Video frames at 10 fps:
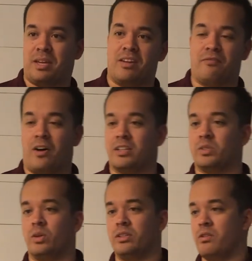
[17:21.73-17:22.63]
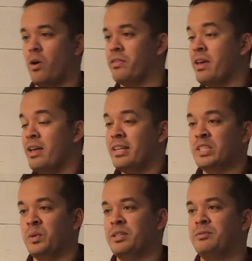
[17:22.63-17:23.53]
If it falls towards the north, that's
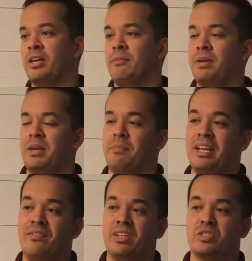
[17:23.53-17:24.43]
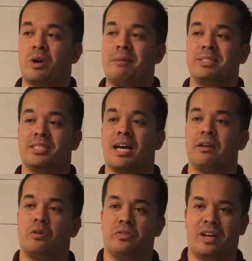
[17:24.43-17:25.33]
where it's going to be. But he even describes a
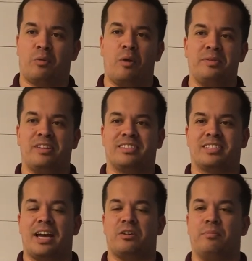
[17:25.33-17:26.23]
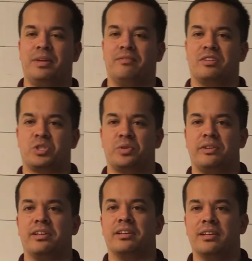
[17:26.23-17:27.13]
cycle there. What would this cycle be of the tree?